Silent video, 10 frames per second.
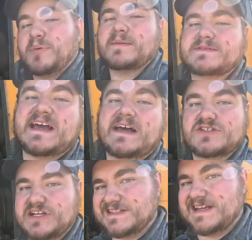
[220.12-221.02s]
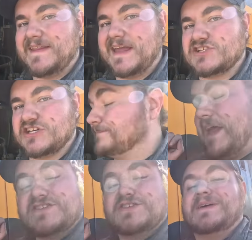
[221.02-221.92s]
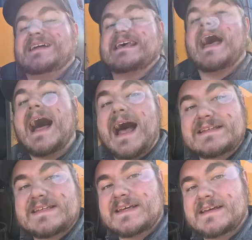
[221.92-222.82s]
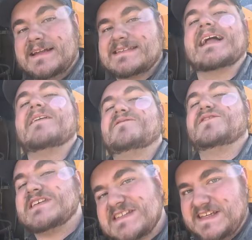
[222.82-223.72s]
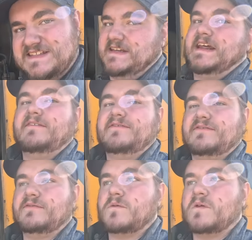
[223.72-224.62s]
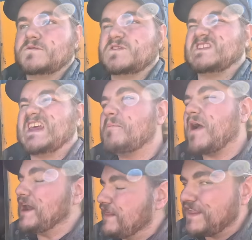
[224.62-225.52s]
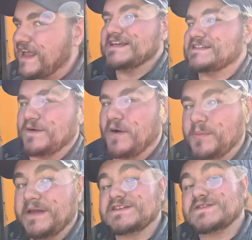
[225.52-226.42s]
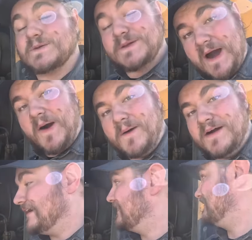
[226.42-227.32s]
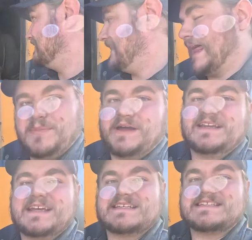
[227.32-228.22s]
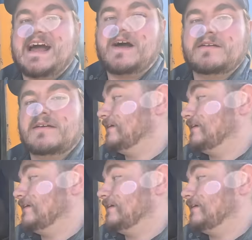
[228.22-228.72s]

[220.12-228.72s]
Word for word: pops out, shuts down the engine. Engine oil gets hot, it's not viscous enough. Same kind of thing as the oil being too low. That button kicks out,